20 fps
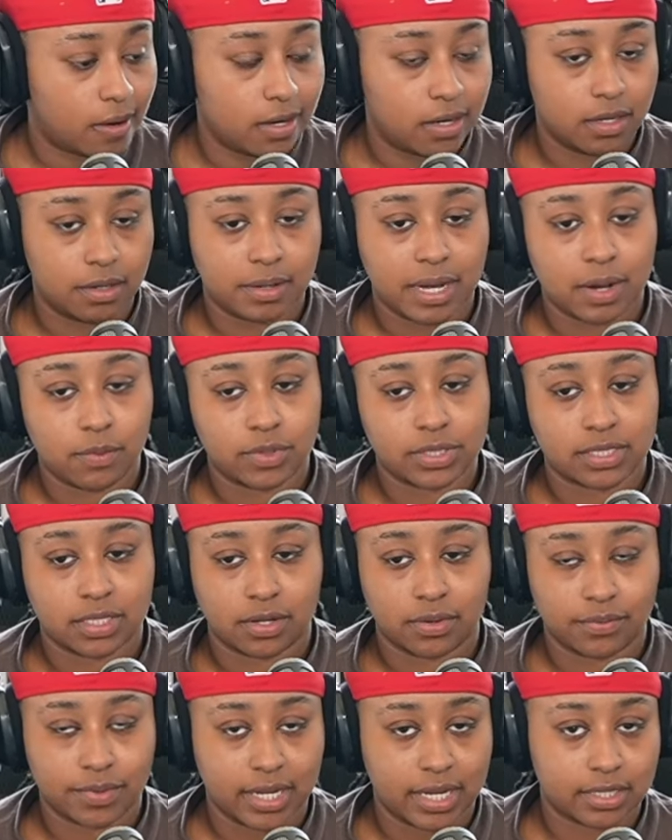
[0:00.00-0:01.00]
Um, I wasn't
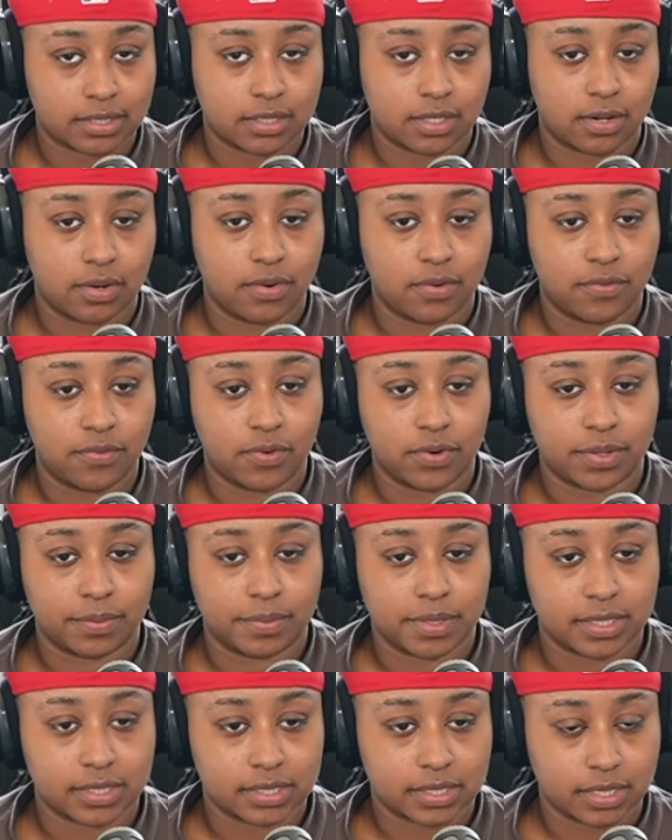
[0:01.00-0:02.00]
going to react to the whole forty
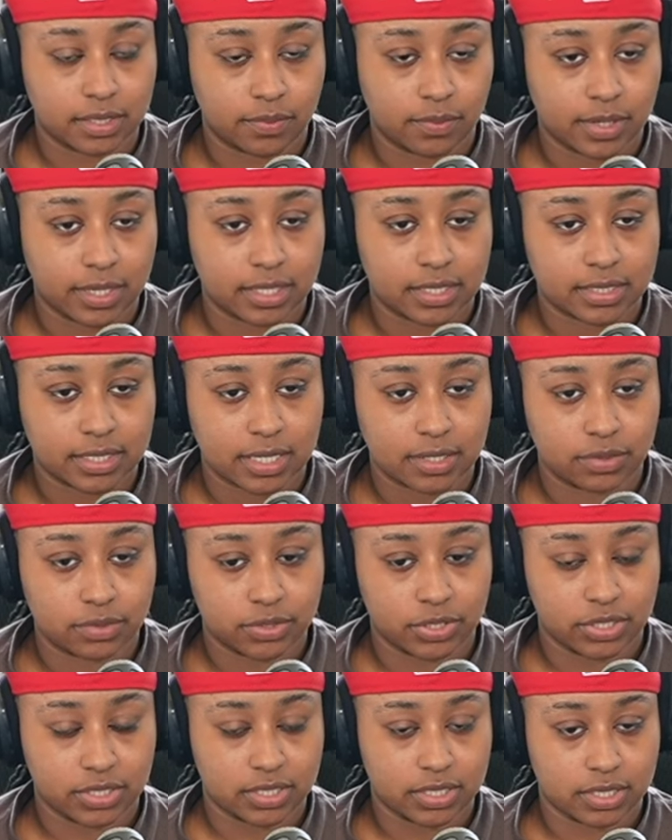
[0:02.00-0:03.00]
minutes anyway because I know
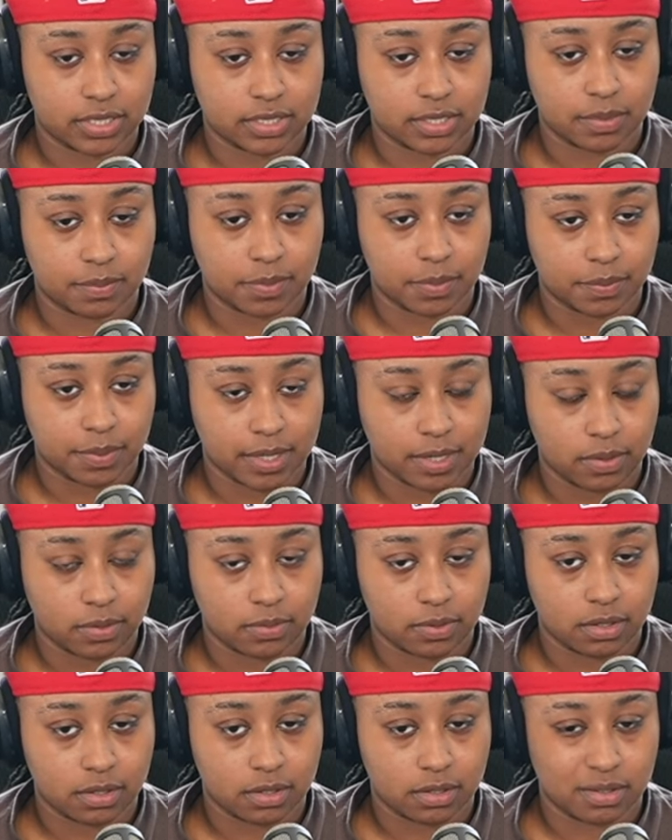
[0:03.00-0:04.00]
she said something about
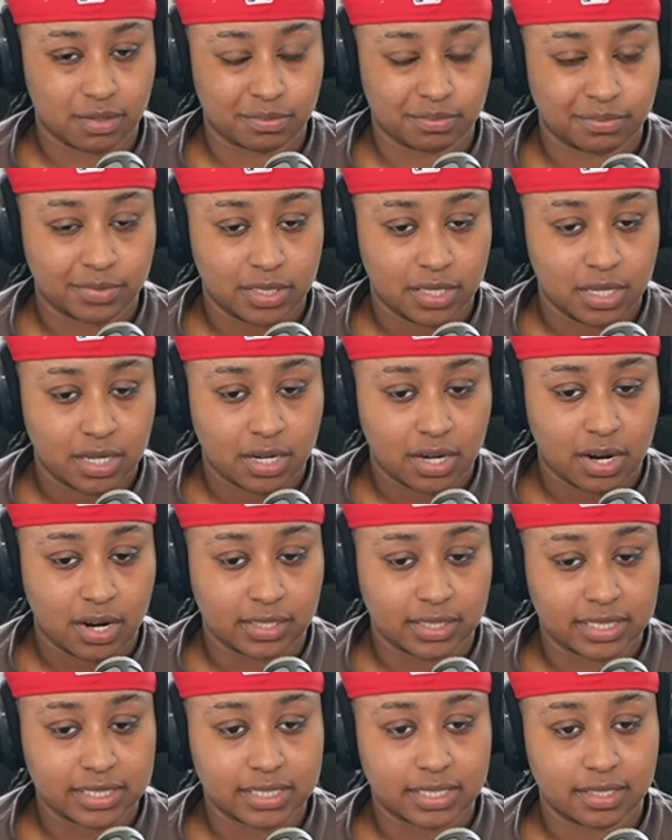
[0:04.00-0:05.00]
um,
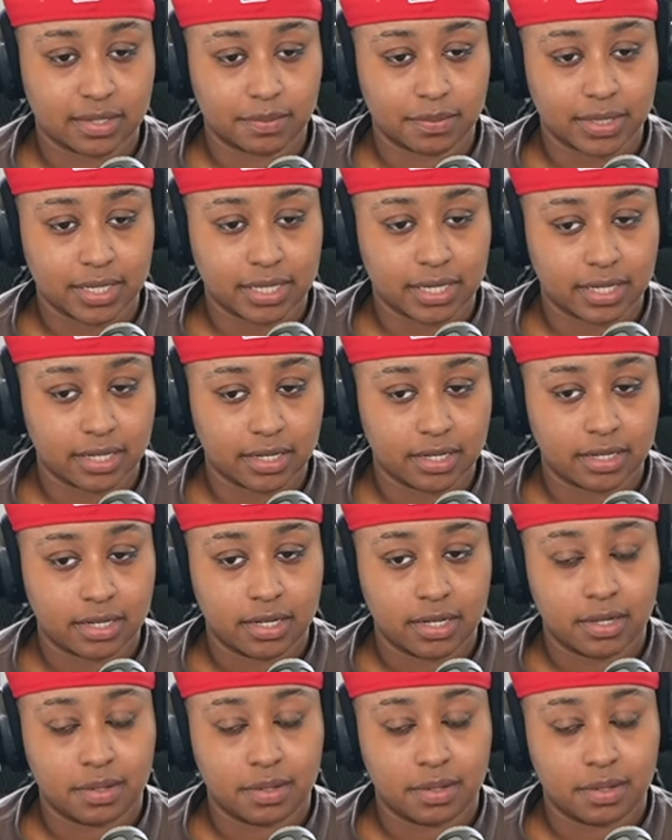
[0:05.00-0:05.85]
Karlissa in the beginning.